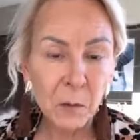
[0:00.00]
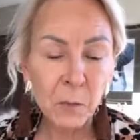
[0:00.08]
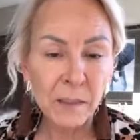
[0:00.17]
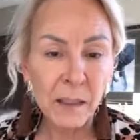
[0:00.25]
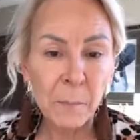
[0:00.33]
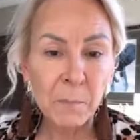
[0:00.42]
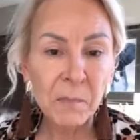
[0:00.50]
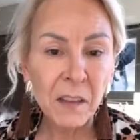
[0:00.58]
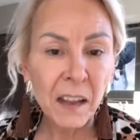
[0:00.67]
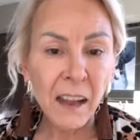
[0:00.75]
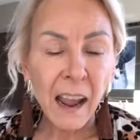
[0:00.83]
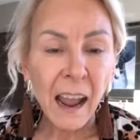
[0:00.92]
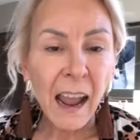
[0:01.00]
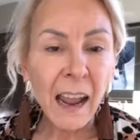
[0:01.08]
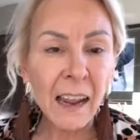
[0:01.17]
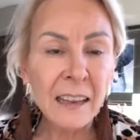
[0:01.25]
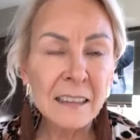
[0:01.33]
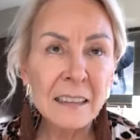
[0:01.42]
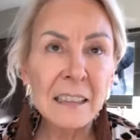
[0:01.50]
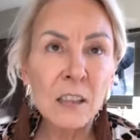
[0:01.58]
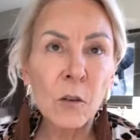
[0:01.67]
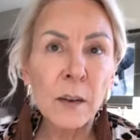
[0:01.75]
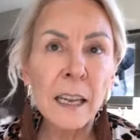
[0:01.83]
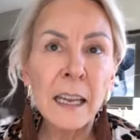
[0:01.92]
with them. And
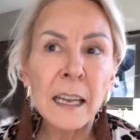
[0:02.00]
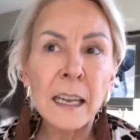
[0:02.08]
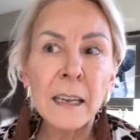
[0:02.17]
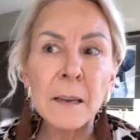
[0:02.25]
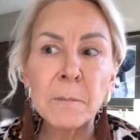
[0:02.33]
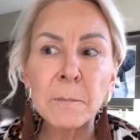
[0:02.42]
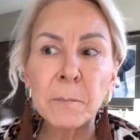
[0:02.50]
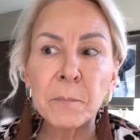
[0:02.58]
so he